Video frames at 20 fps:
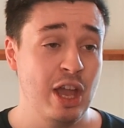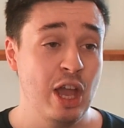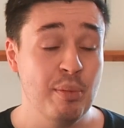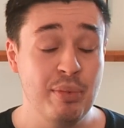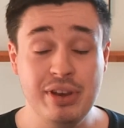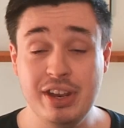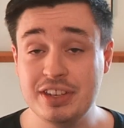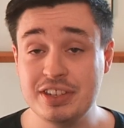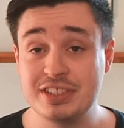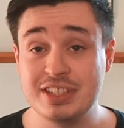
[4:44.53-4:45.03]

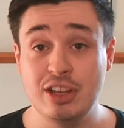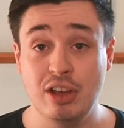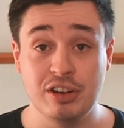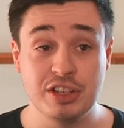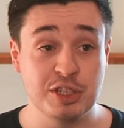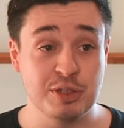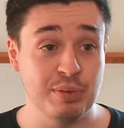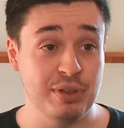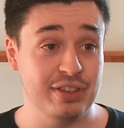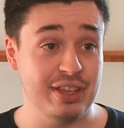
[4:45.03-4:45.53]
But I see Ollie
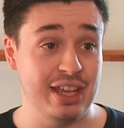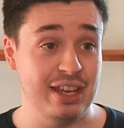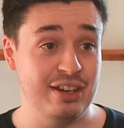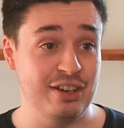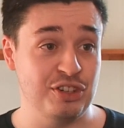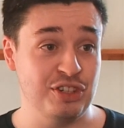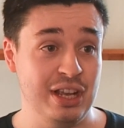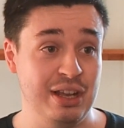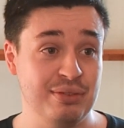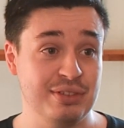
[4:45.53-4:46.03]
Smith getting a
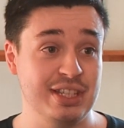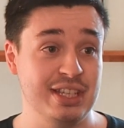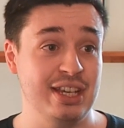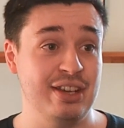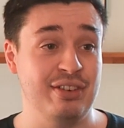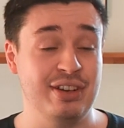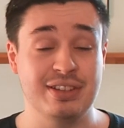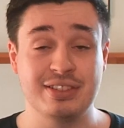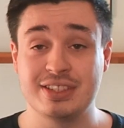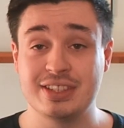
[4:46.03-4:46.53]
shout
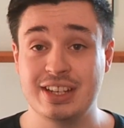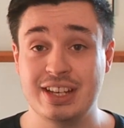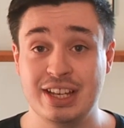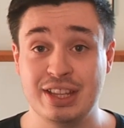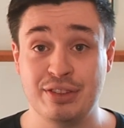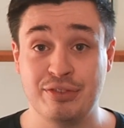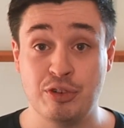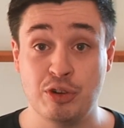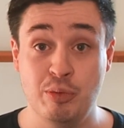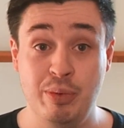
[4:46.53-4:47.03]
here at uh, in
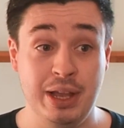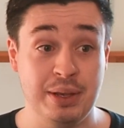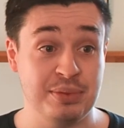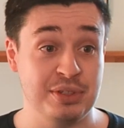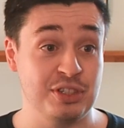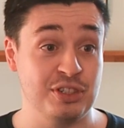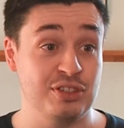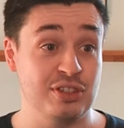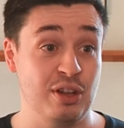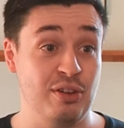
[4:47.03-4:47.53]
the fullback
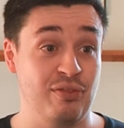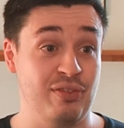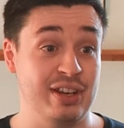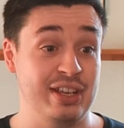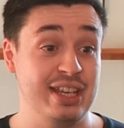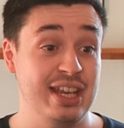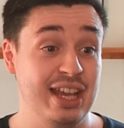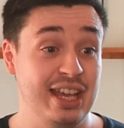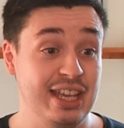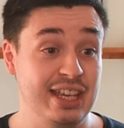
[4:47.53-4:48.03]
position, so
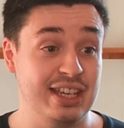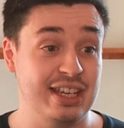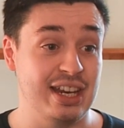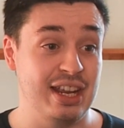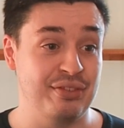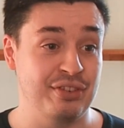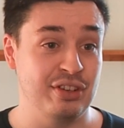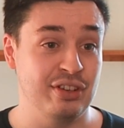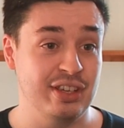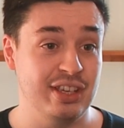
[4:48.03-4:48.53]
hopefully he can
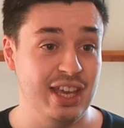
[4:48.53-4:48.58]
have a good